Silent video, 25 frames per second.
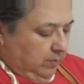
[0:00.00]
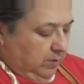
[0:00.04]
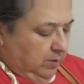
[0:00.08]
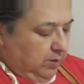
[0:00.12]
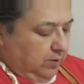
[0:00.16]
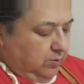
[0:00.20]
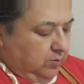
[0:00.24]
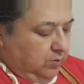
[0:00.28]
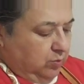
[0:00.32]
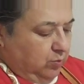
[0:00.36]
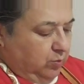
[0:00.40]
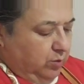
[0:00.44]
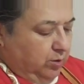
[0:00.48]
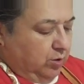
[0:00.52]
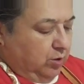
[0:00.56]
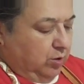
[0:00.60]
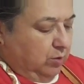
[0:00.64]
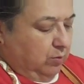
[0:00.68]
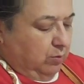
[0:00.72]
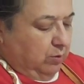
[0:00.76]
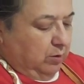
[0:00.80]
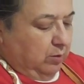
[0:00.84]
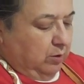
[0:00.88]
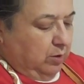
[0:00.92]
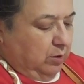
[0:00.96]
This is where
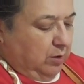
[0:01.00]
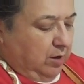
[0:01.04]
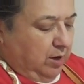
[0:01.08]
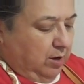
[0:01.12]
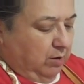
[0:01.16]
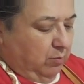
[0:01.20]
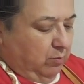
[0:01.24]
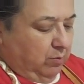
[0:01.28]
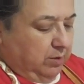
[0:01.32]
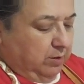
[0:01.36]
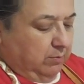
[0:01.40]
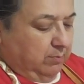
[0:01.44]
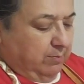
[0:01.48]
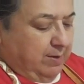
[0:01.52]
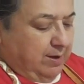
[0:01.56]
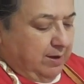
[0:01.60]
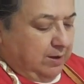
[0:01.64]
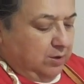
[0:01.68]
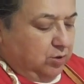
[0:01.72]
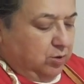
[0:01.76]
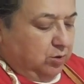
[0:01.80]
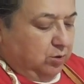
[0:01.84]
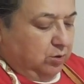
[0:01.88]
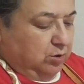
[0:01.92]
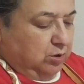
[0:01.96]
you kind of want to
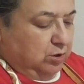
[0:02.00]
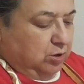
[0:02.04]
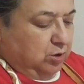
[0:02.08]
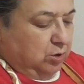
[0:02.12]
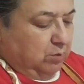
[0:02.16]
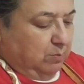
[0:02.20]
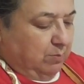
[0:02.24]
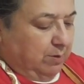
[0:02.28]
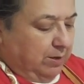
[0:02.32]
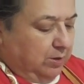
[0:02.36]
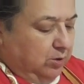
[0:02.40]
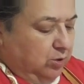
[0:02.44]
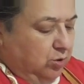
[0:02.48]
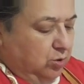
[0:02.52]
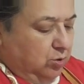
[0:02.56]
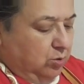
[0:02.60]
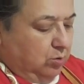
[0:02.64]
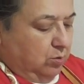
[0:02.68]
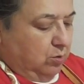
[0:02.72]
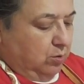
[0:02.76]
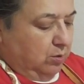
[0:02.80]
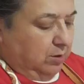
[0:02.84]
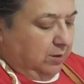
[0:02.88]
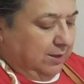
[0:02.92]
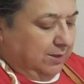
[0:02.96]
measure just to make
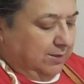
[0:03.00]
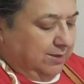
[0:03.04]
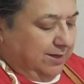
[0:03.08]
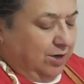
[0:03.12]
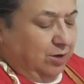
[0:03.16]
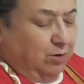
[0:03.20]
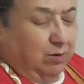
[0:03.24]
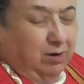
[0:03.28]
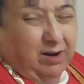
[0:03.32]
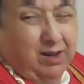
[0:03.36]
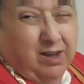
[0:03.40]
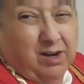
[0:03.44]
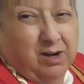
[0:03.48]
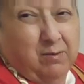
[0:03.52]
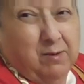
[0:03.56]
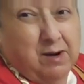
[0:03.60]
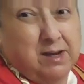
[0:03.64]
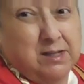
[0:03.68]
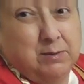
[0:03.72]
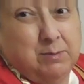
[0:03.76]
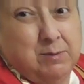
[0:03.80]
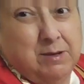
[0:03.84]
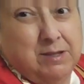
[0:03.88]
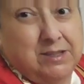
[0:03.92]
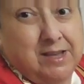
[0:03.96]
sure, because I know a lot of
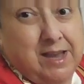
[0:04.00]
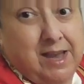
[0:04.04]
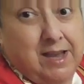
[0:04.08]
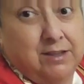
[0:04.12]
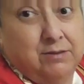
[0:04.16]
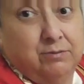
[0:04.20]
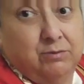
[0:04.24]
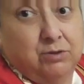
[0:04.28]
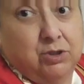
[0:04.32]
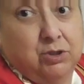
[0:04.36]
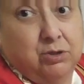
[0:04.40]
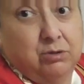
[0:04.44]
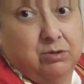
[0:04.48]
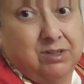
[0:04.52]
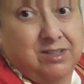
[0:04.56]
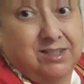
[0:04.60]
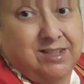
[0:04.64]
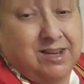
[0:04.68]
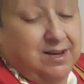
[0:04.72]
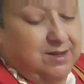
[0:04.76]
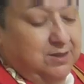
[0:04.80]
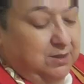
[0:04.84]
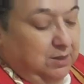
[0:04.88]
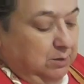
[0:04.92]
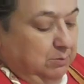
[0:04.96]
recipes ask for certain
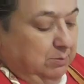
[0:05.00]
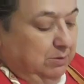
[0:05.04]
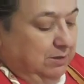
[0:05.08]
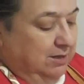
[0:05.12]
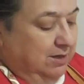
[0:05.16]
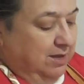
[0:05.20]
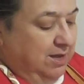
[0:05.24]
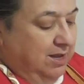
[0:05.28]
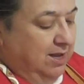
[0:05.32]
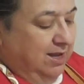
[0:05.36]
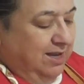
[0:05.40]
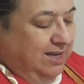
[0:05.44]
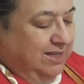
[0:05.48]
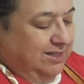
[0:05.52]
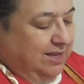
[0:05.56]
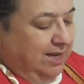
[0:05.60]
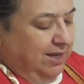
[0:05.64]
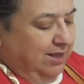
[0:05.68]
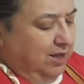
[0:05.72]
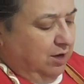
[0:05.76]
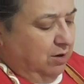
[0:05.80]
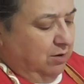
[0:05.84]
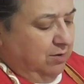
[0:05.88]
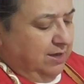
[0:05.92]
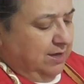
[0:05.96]
sizes, but it's like,
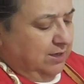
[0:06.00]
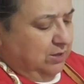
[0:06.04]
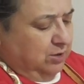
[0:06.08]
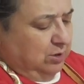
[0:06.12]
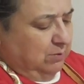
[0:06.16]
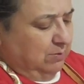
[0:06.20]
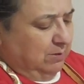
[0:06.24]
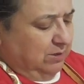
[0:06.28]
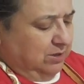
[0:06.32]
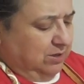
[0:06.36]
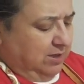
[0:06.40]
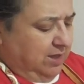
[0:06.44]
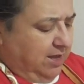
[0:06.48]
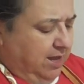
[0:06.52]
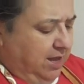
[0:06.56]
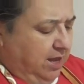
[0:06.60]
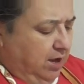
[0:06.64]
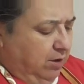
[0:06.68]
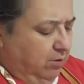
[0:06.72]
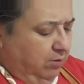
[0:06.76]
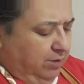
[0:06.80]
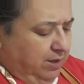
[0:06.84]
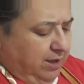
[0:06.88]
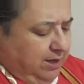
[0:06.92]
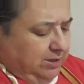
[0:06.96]
no, that's too much of that,
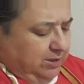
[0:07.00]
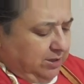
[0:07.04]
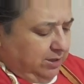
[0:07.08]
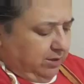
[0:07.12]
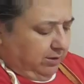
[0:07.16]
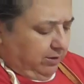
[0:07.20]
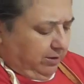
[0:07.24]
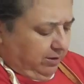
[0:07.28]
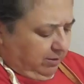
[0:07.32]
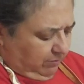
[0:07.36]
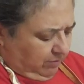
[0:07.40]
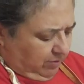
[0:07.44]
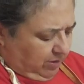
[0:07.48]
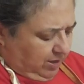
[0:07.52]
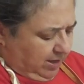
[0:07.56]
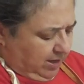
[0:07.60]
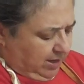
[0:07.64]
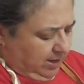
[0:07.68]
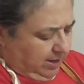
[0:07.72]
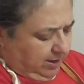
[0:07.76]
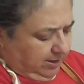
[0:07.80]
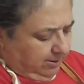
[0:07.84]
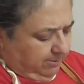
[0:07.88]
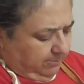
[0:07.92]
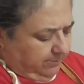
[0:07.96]
or that's not enough of
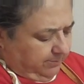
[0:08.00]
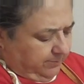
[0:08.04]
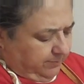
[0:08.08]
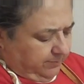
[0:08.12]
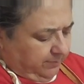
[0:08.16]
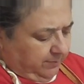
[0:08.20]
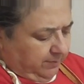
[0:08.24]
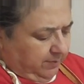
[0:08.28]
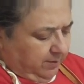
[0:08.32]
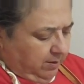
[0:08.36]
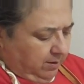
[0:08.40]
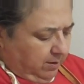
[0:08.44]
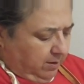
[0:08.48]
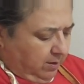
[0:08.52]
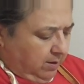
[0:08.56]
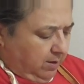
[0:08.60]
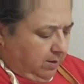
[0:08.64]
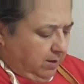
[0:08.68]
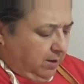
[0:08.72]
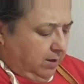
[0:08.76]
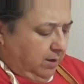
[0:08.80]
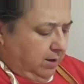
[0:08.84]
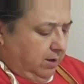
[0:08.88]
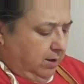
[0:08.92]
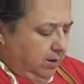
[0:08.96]
that.
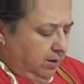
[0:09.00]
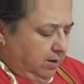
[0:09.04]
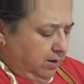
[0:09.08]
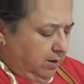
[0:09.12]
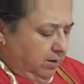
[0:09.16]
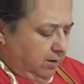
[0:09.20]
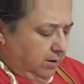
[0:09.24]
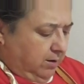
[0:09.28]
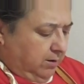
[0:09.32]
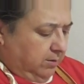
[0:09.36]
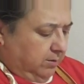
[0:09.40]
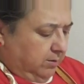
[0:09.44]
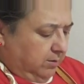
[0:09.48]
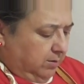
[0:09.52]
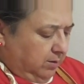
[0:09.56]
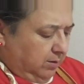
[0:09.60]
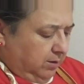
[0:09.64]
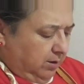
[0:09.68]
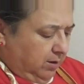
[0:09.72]
And